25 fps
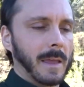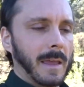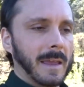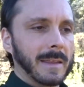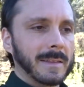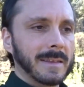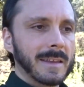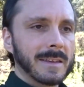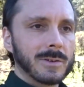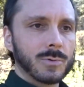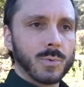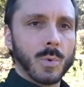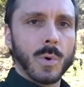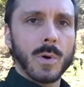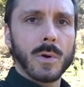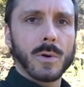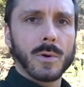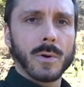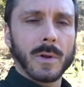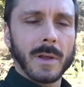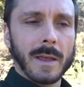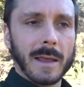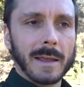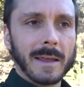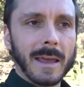in this
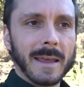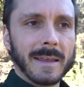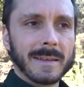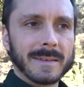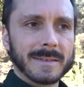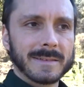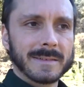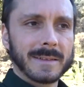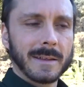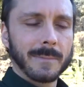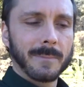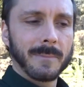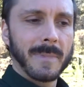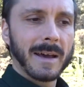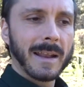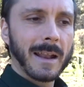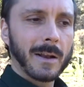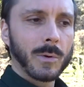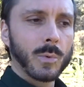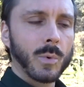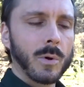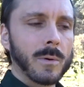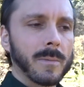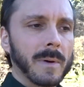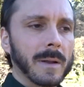war against man
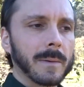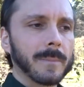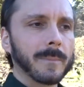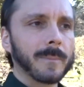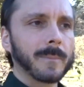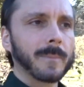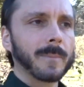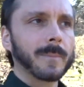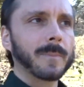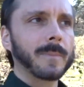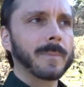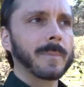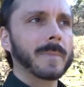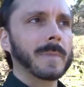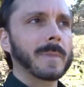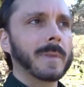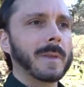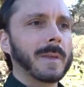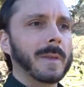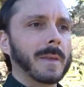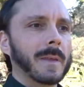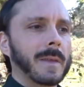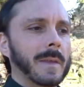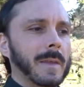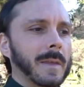and woman,
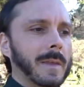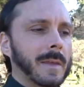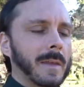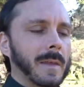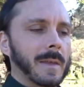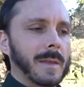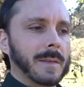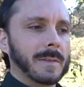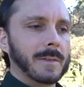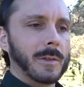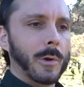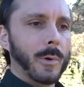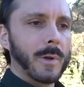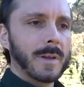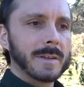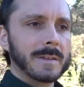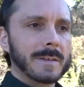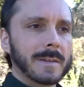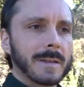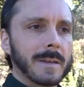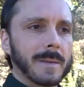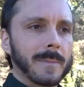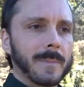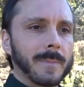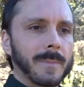there
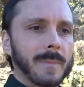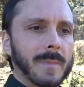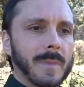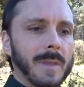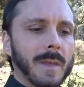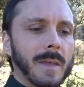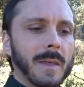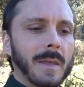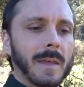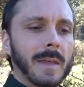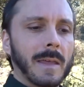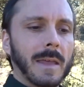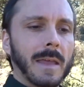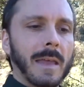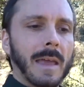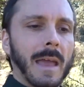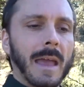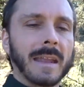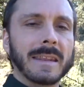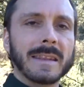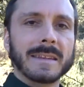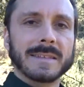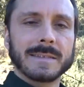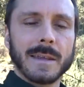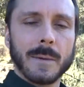is
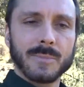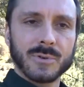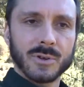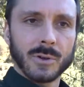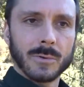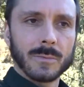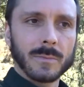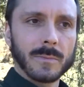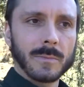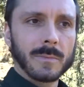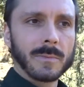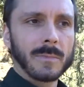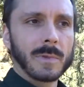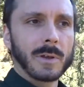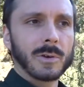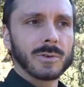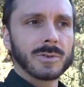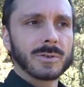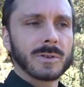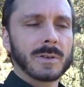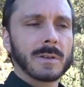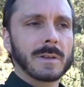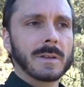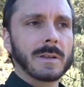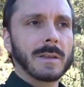a deception
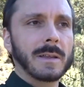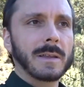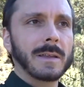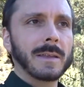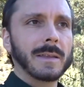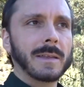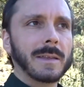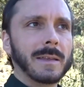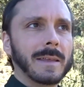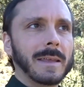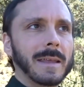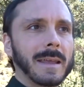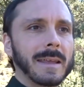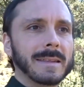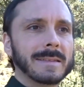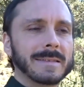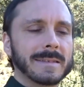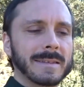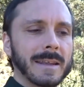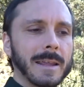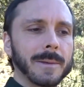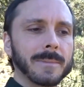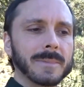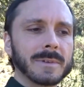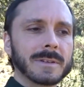because it
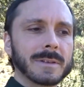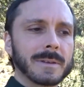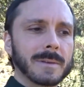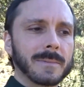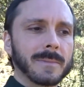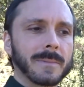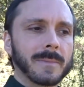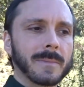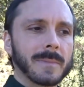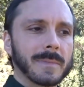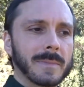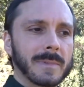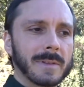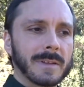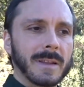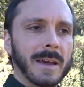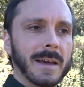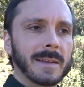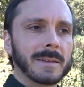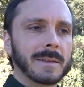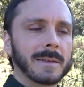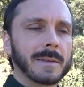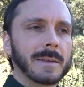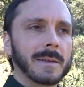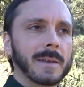seems
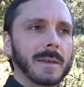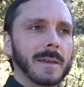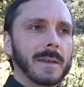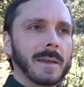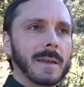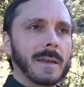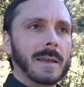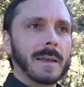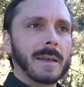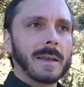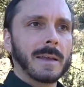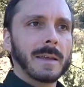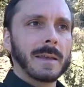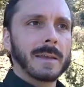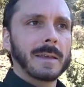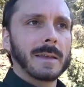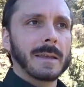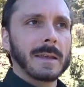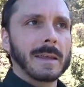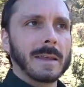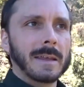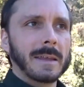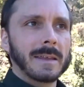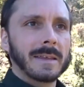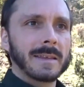that
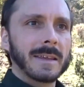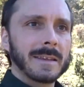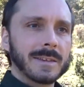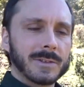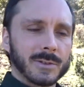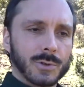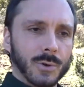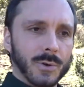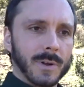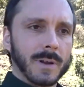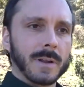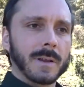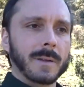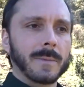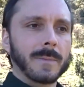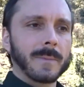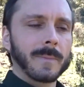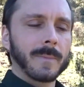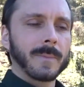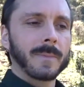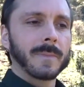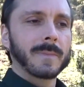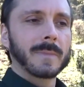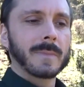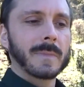history
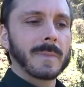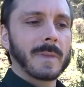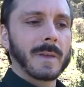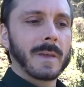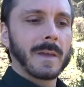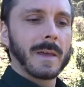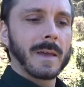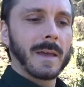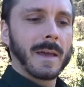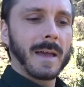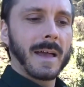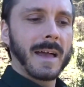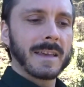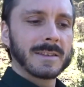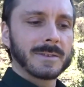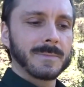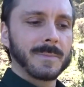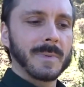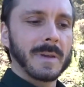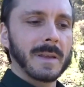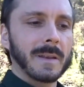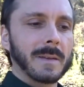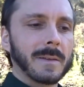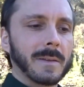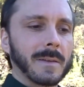has
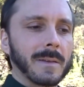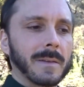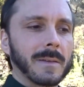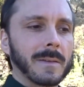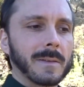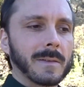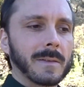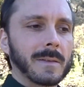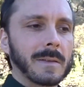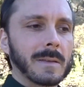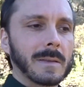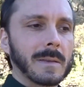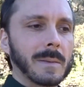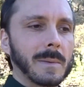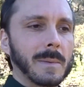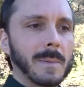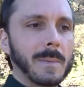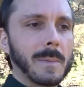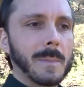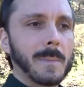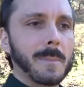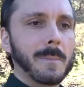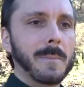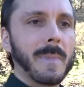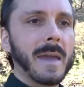been
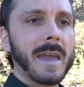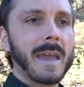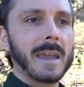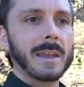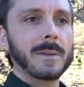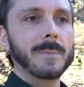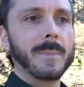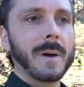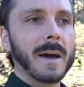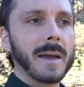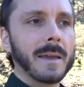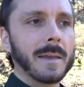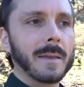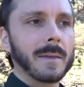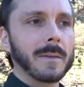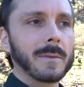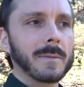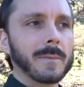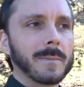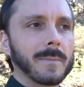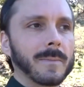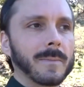made by